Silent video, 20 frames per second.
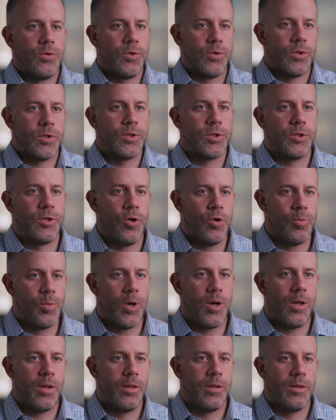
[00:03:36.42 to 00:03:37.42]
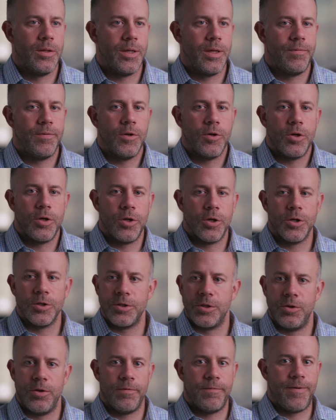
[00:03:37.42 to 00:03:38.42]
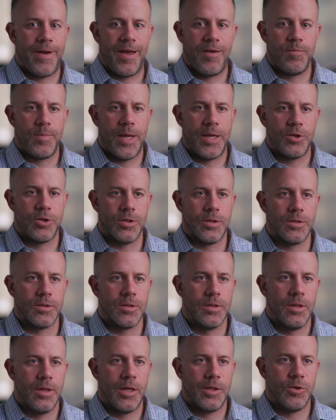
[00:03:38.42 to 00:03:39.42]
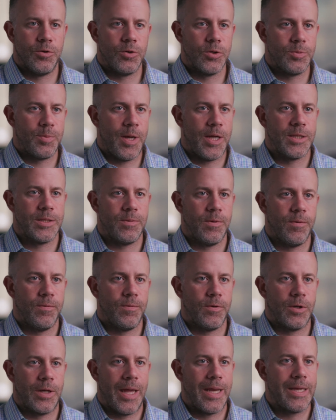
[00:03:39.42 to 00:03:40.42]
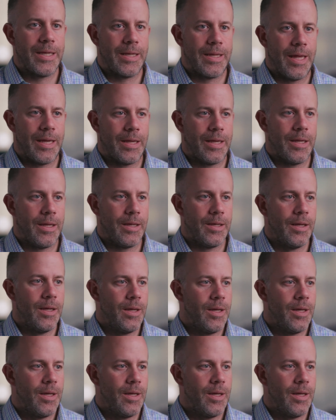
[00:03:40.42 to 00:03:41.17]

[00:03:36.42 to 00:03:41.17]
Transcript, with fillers: sort of snowball. If you're a nurse and you have five patients and you're responsible for getting to that kid,